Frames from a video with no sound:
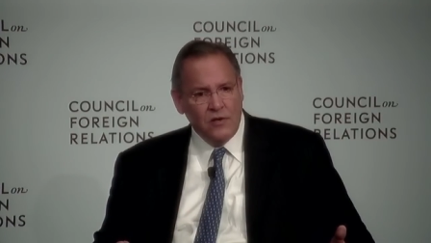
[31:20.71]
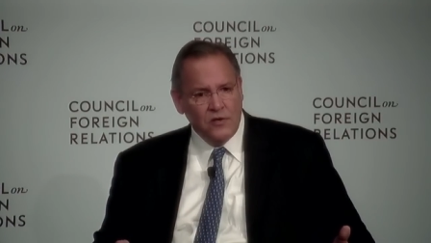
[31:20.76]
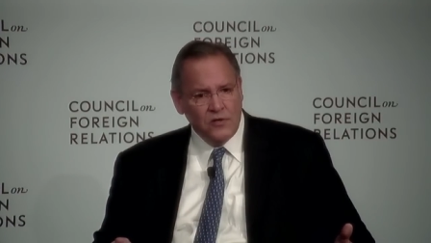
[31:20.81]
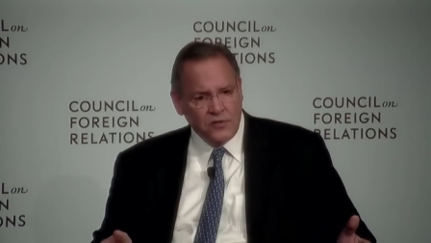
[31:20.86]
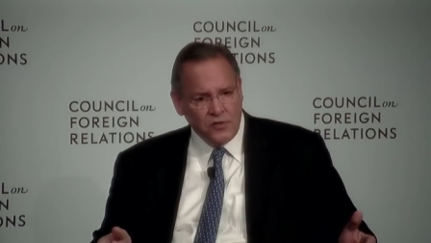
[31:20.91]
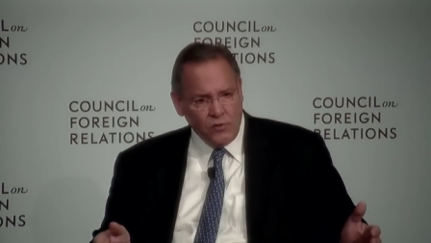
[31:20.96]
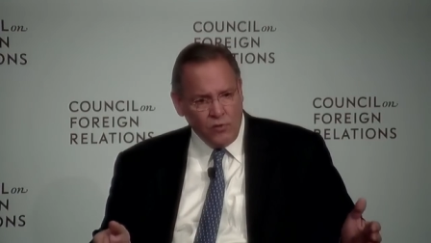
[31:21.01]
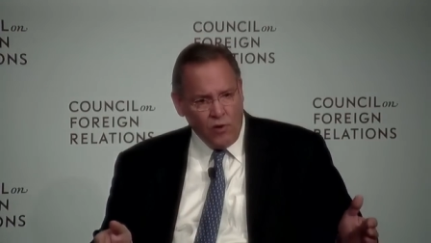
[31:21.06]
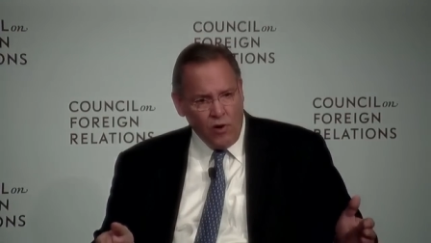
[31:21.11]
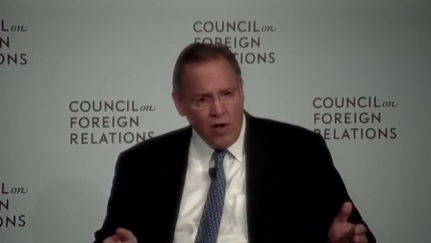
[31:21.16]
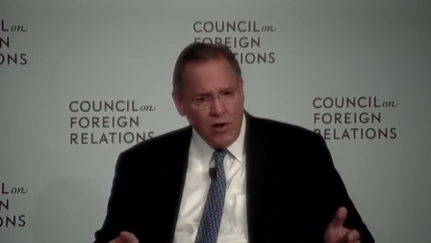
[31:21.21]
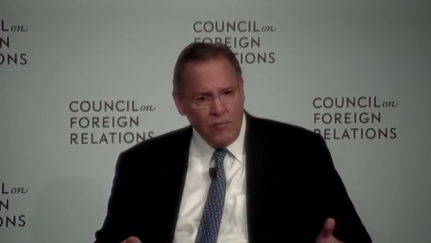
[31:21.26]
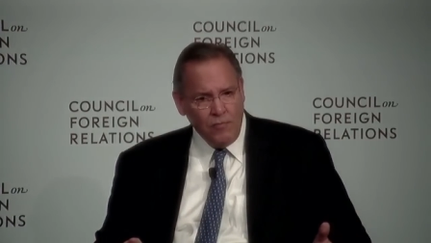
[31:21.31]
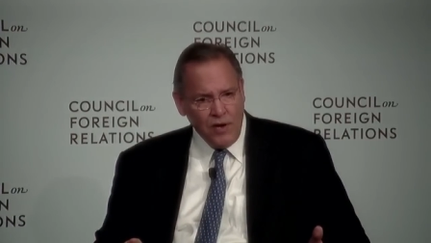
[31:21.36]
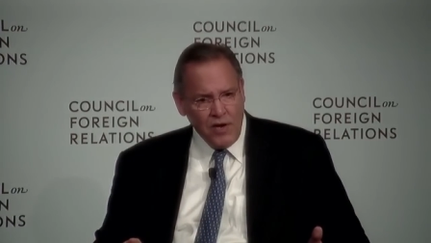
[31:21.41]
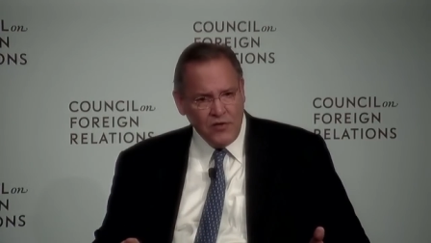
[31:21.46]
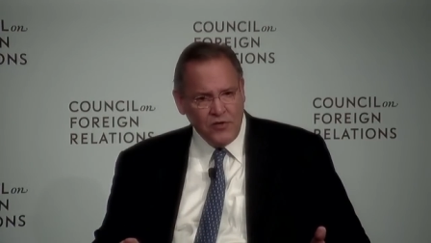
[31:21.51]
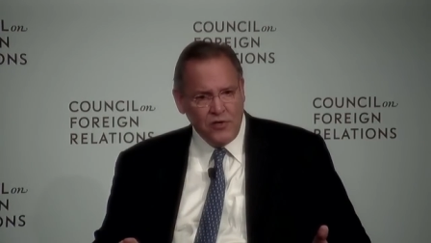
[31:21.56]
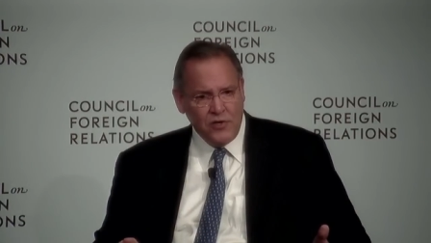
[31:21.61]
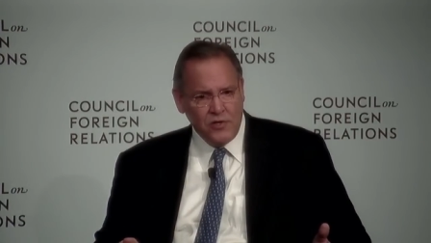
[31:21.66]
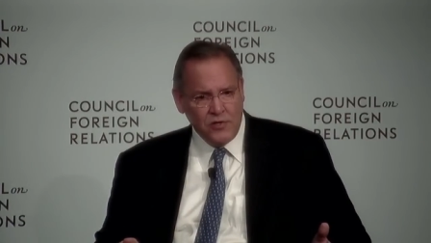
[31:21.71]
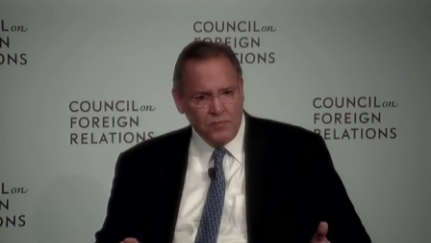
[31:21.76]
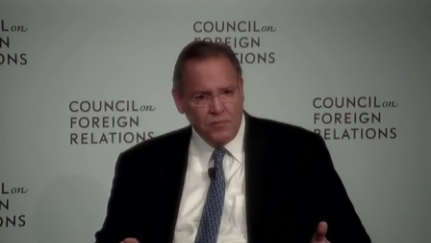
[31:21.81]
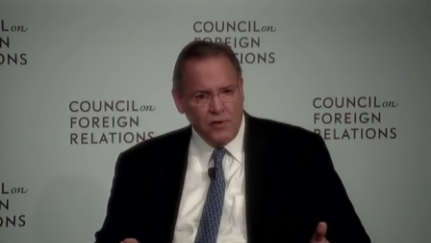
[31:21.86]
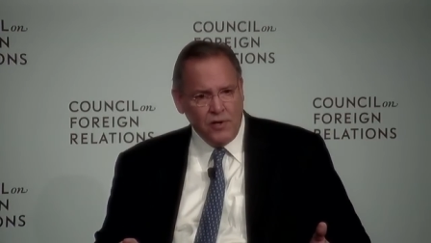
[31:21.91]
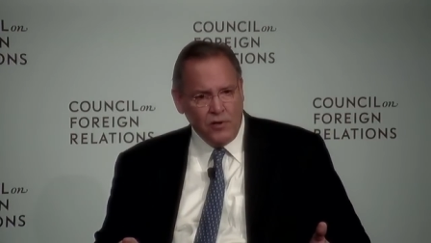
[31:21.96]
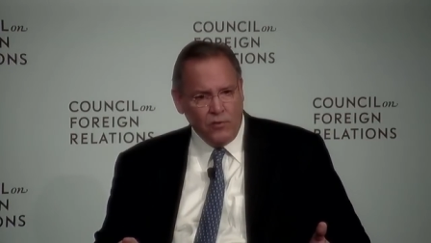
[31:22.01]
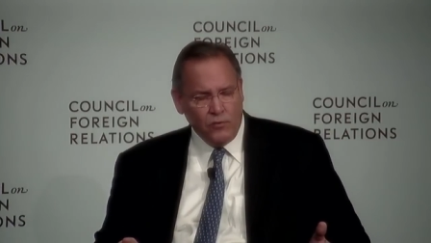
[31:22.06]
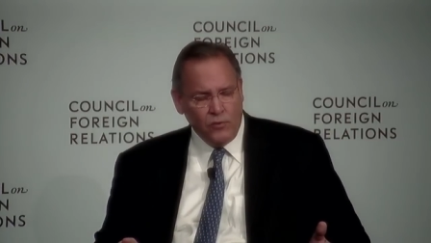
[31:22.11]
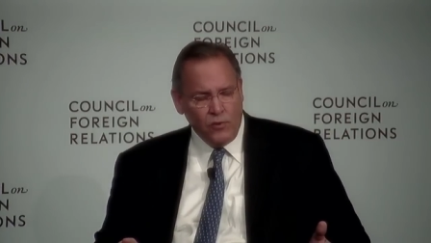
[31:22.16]
So automation has
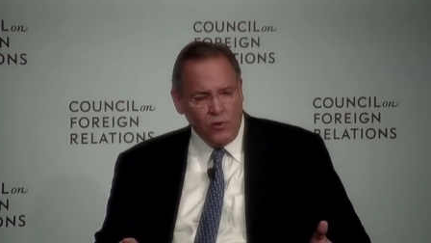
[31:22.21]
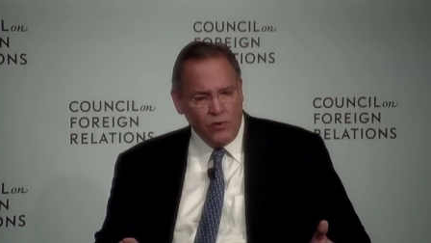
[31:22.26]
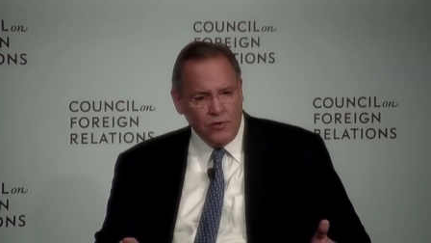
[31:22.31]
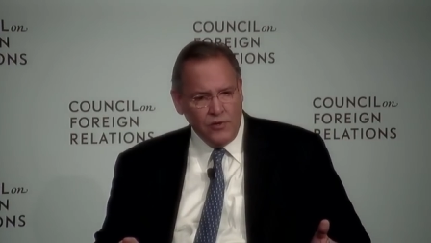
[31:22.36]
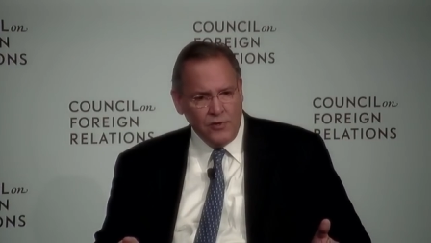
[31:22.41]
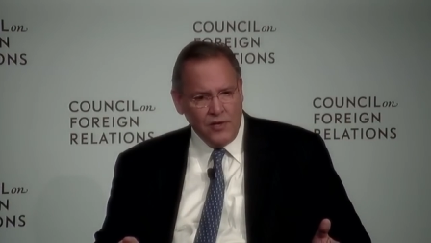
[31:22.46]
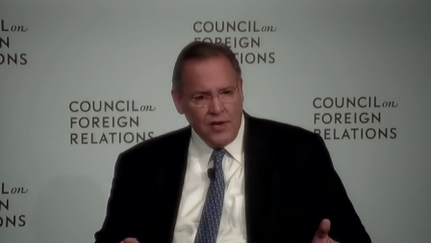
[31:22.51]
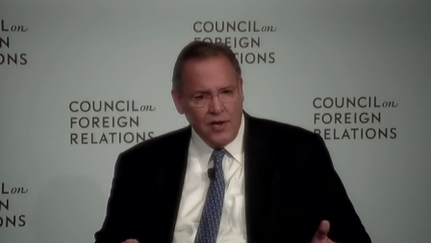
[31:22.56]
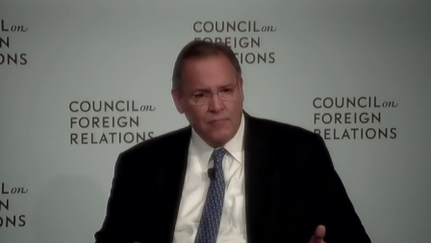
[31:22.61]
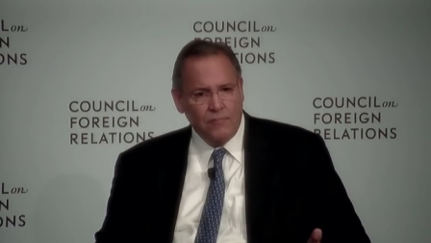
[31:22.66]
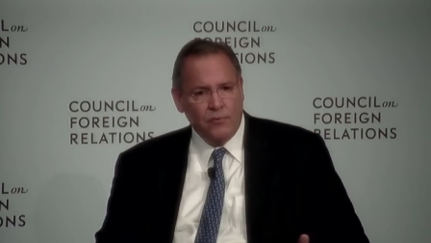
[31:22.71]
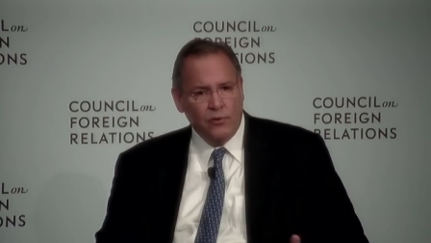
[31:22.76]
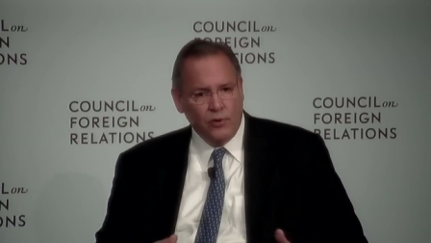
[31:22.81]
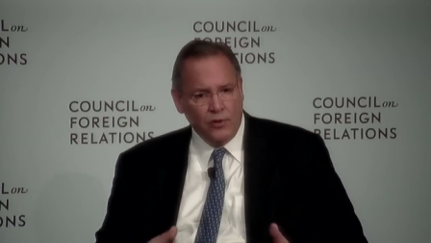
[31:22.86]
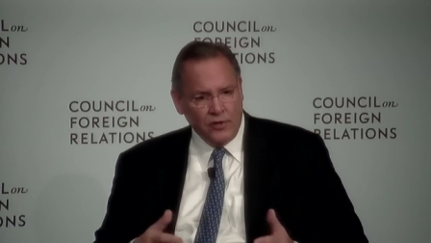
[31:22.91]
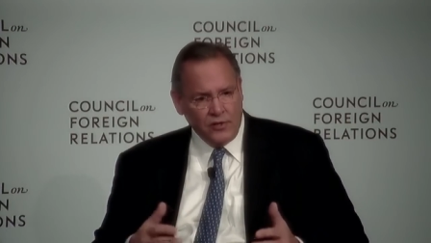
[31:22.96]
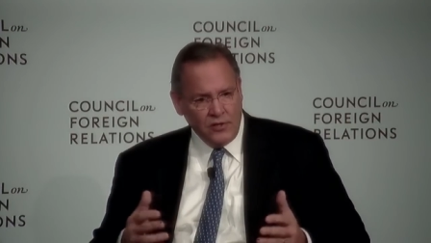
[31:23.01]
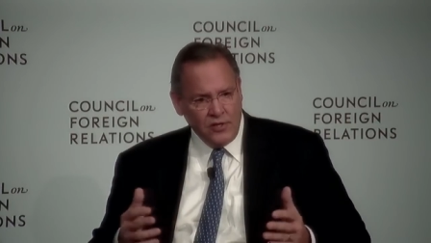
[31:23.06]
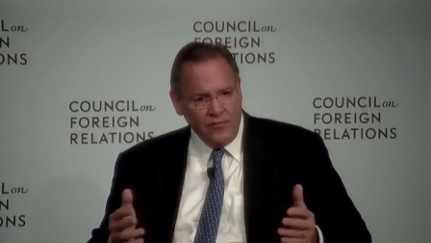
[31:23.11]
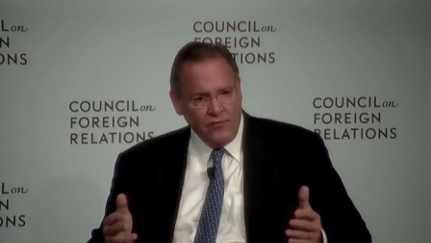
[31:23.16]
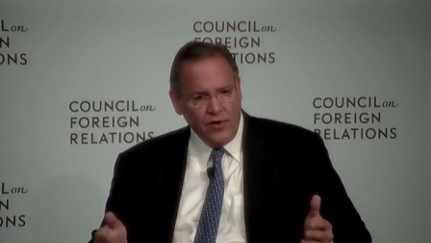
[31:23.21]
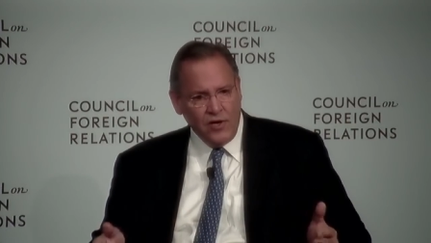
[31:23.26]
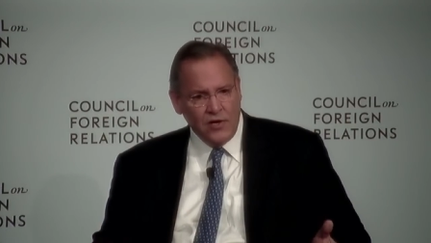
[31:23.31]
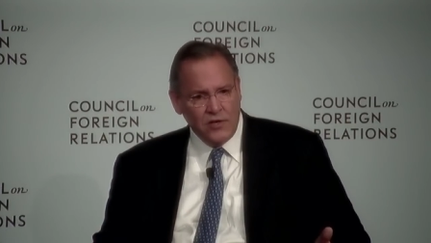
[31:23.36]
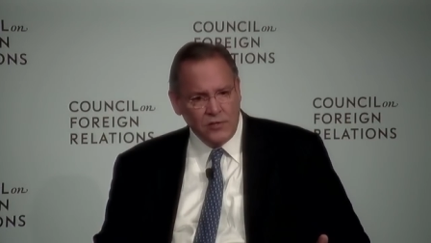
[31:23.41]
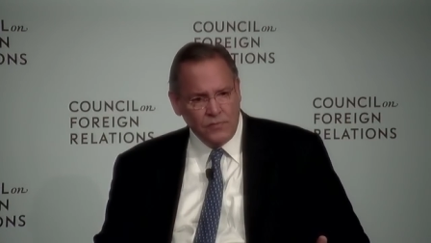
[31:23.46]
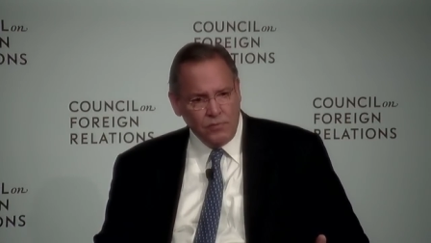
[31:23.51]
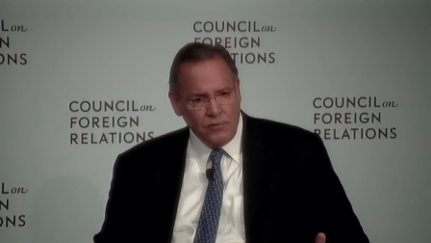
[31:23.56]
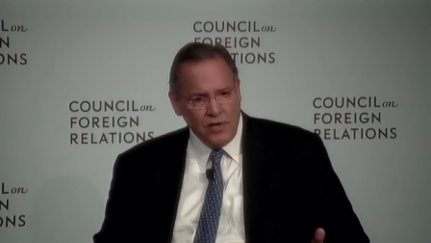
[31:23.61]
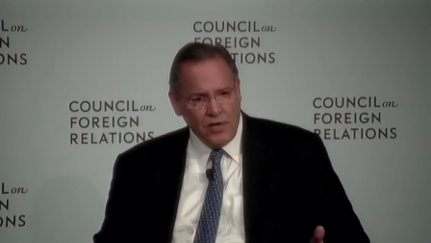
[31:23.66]
played a role in that, productivity
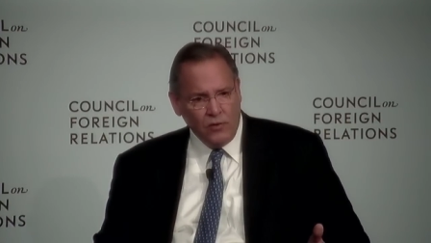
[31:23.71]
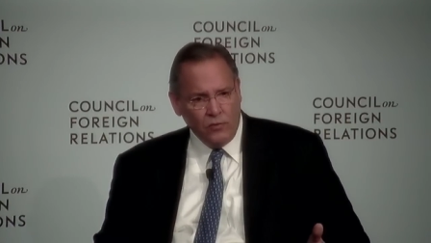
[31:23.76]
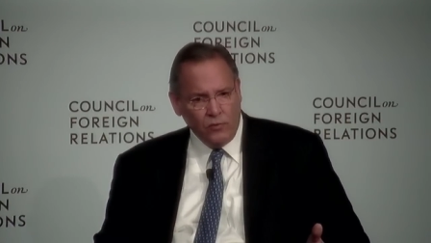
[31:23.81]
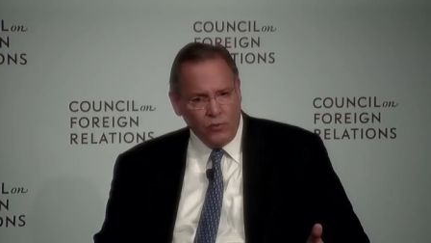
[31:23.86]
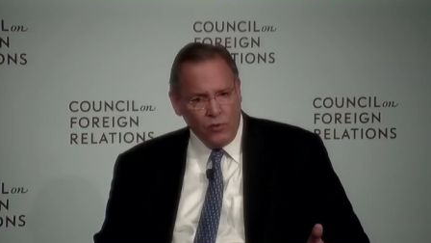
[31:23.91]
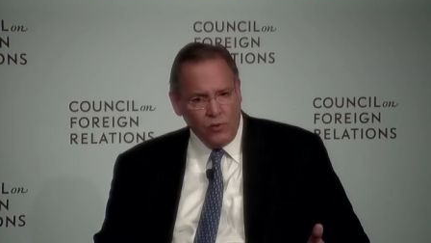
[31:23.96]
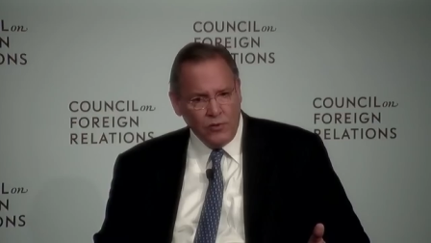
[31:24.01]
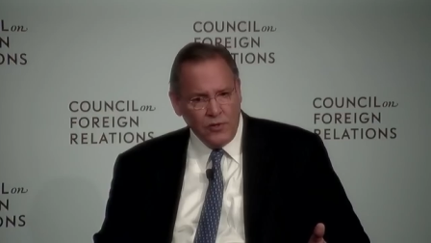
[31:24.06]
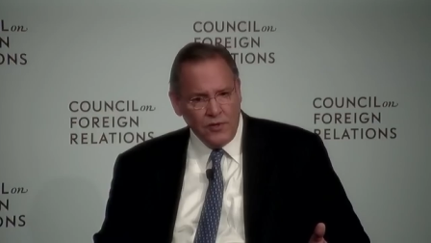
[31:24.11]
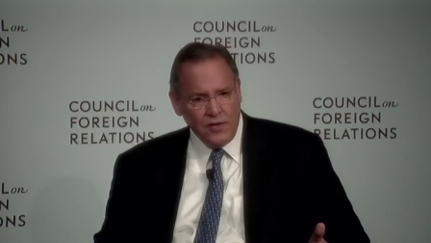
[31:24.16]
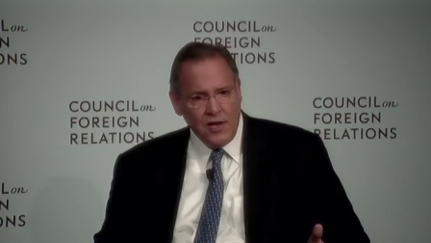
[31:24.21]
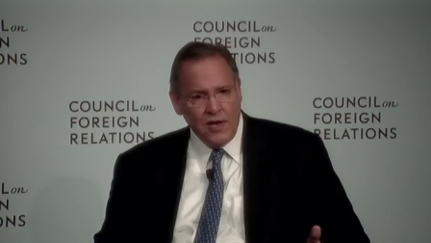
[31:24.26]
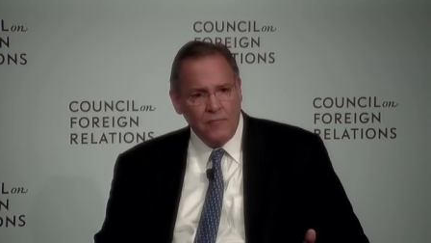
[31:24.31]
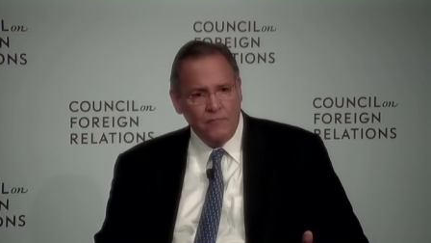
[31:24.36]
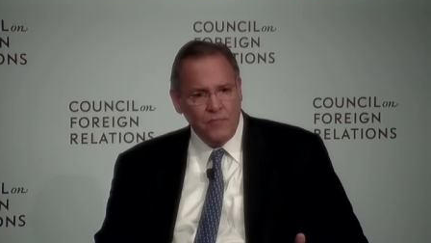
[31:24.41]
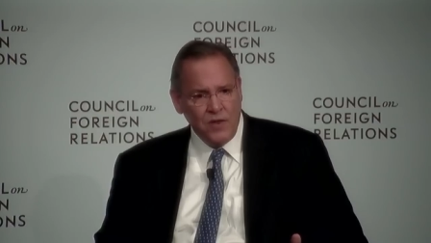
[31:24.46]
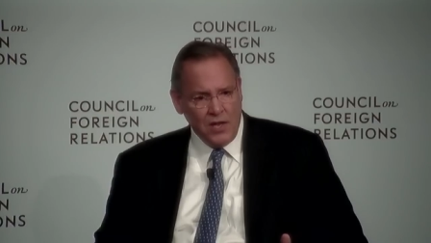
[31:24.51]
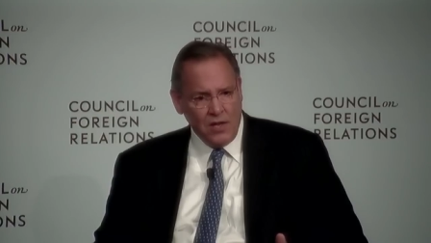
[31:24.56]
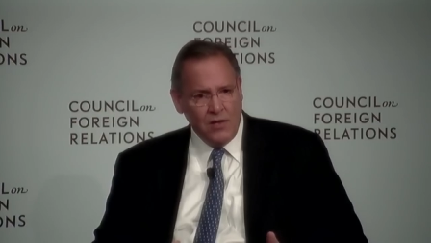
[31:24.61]
has played a role in that,